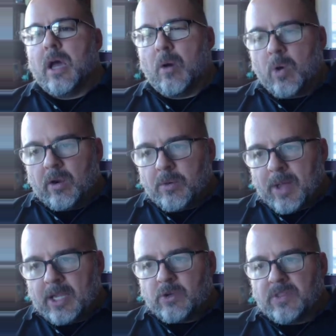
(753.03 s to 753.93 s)
I want to
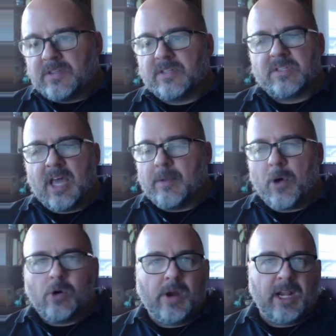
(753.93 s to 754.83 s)
remind you that this is not
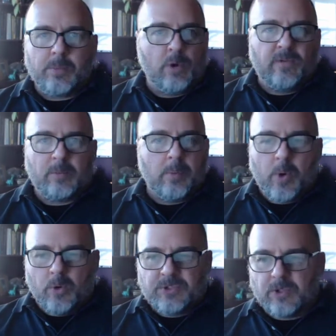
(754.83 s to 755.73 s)
about creating a perfect
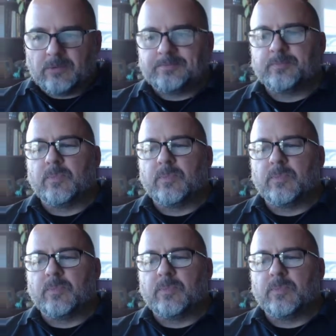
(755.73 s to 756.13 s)
proposal.